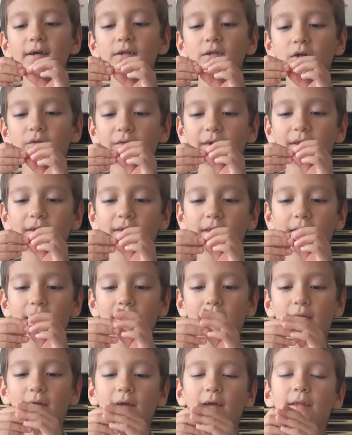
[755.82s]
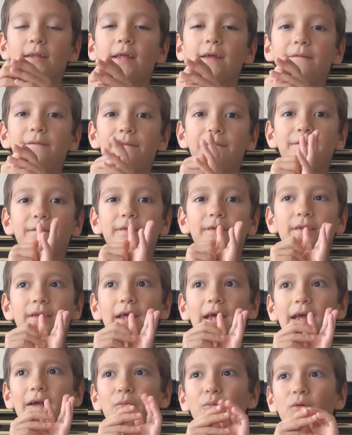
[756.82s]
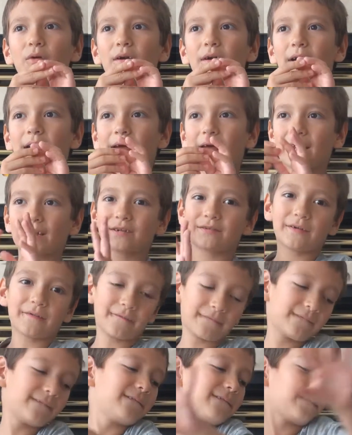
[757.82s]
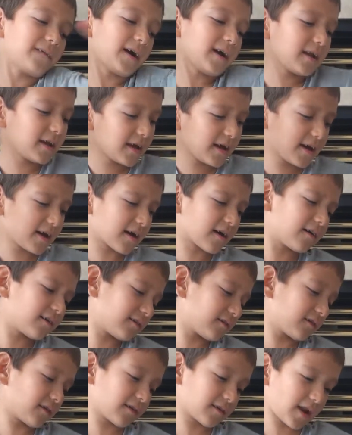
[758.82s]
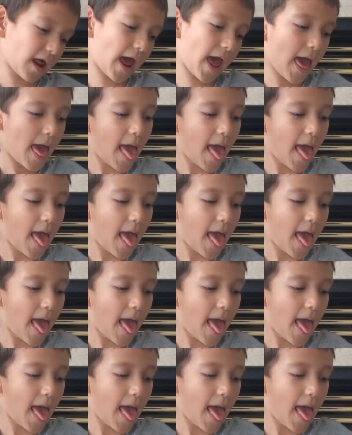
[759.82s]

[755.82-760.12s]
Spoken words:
So then they were actually fighting on,